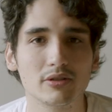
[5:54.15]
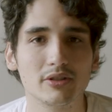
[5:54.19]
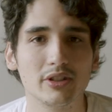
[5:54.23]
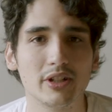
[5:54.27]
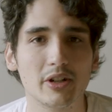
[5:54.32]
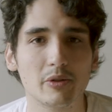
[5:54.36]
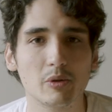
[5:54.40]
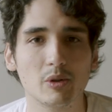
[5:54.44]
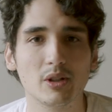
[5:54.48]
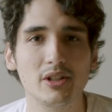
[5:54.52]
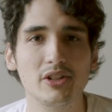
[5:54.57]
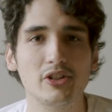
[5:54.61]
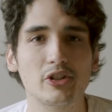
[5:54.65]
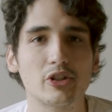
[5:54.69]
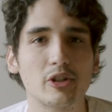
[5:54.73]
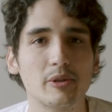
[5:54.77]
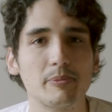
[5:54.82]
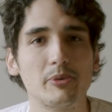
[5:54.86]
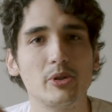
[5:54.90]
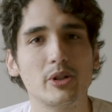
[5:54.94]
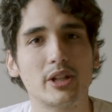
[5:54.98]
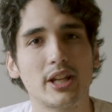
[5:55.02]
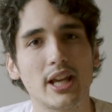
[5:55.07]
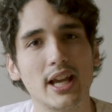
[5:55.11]
In a
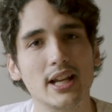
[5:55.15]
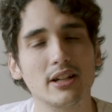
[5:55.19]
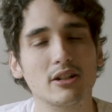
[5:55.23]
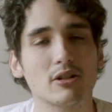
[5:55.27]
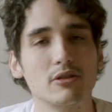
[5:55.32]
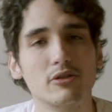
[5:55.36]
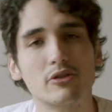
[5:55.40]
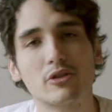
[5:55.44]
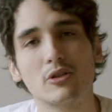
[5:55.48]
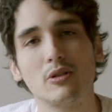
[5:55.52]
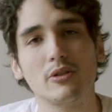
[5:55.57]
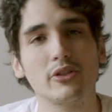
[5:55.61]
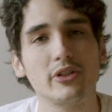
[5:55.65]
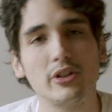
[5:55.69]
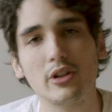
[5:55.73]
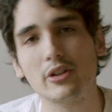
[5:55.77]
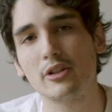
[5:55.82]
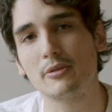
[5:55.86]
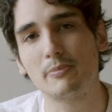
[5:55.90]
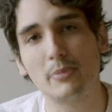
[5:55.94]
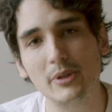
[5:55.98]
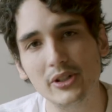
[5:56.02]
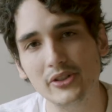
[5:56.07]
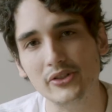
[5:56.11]
relationship, you can't control the
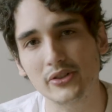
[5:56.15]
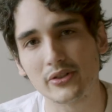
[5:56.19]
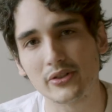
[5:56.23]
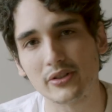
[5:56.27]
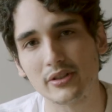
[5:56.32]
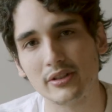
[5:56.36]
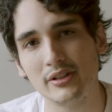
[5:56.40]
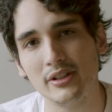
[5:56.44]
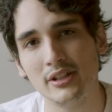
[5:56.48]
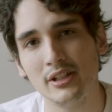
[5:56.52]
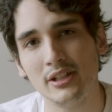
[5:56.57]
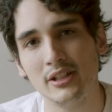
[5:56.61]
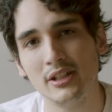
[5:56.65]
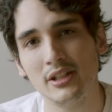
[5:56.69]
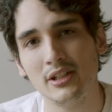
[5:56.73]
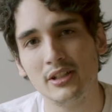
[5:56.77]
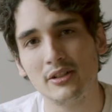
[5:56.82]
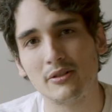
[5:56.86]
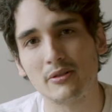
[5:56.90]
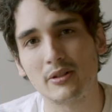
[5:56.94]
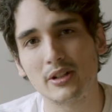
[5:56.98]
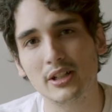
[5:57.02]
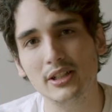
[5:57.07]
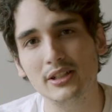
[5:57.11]
other person,
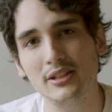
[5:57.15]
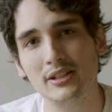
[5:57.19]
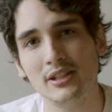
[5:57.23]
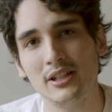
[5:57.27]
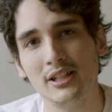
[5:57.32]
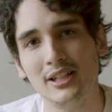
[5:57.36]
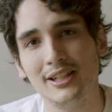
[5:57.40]
right?